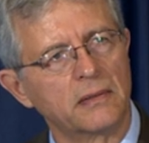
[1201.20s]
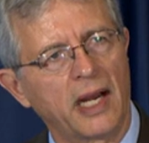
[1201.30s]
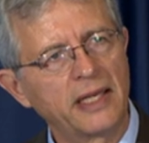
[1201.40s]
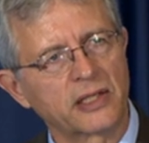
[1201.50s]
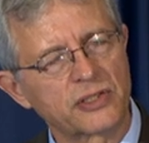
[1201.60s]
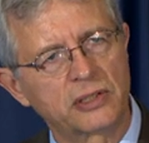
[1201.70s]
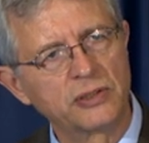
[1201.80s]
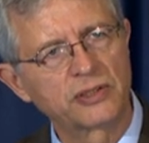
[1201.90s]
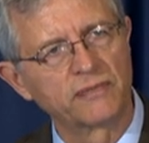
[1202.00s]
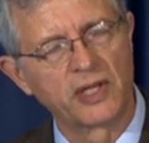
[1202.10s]
right?
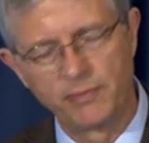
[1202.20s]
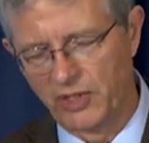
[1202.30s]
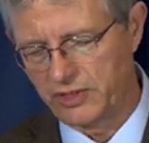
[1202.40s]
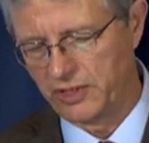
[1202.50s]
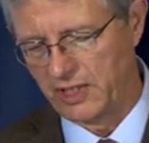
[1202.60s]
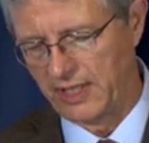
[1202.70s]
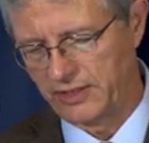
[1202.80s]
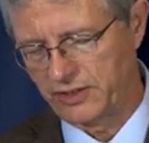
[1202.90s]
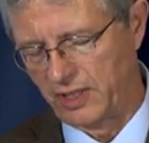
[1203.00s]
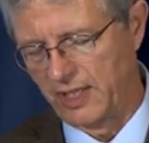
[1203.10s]
Exclusively
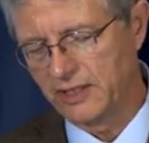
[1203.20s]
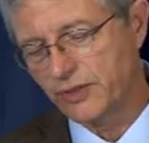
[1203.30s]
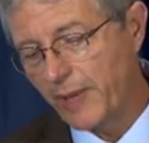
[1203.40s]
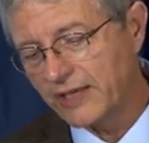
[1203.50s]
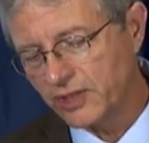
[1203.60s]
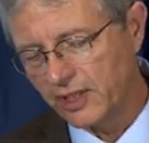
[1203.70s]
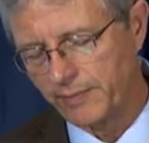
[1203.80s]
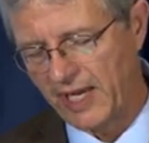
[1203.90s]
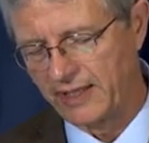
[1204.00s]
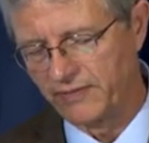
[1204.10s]
merchandise trade, especially
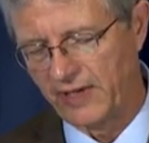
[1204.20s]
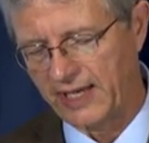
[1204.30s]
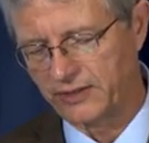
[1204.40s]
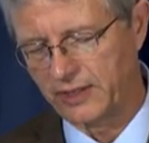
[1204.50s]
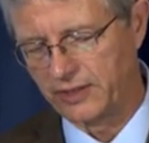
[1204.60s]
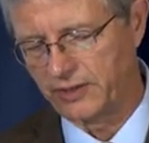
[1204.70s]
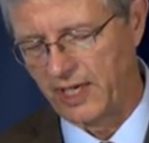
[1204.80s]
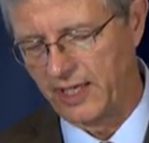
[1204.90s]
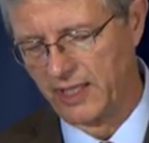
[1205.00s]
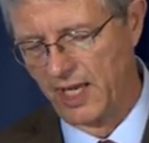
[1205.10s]
manufacturing
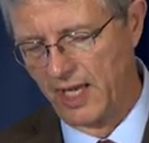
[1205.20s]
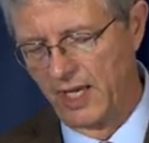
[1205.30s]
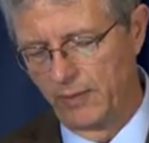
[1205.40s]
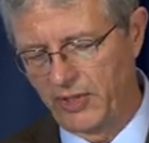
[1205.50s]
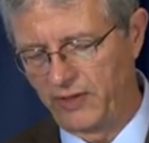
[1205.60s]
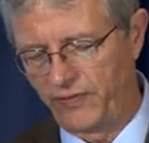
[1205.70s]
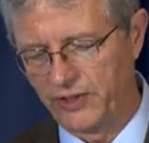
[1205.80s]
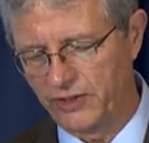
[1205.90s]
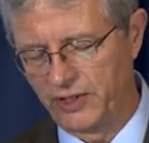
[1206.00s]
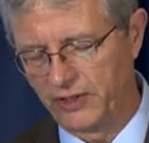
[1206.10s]
trade. But if
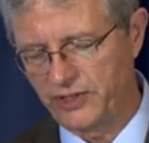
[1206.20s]
you, you